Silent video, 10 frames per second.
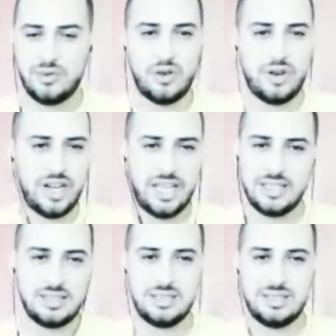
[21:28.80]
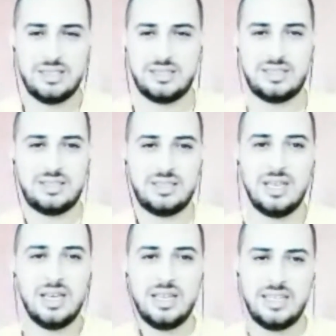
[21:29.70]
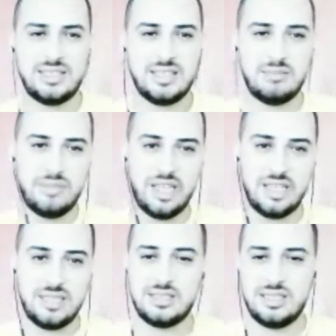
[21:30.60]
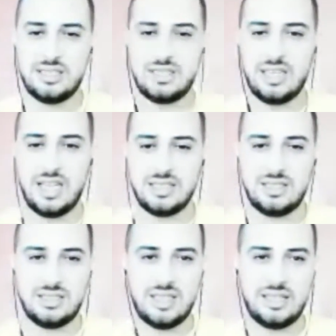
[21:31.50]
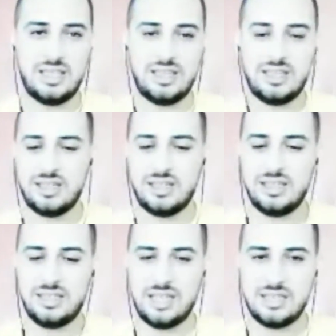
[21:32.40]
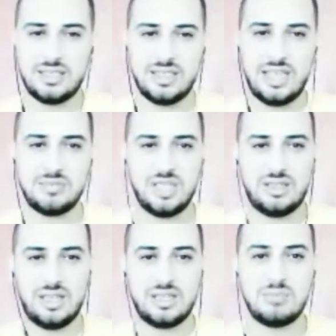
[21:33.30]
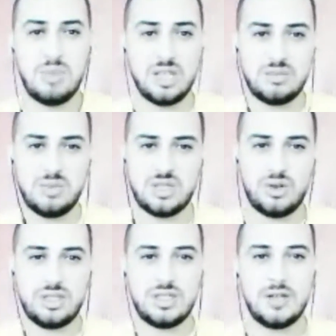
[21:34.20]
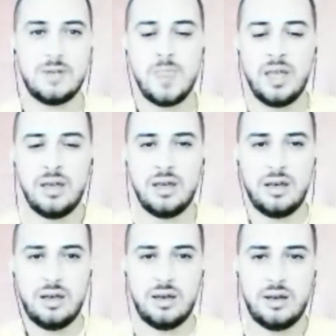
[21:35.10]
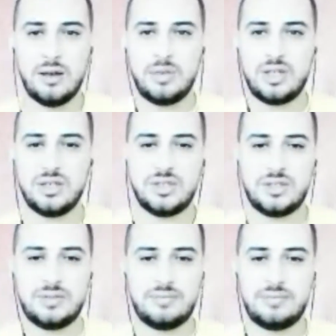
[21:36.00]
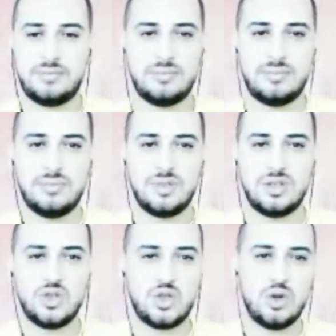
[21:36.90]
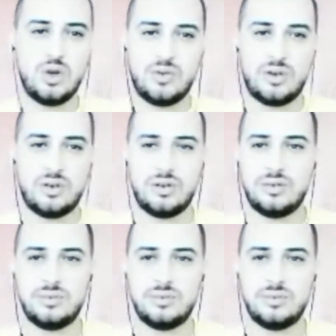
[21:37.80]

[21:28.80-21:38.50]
foreign aid. It's a mess. This thing has just, I think it has made things much worse because control over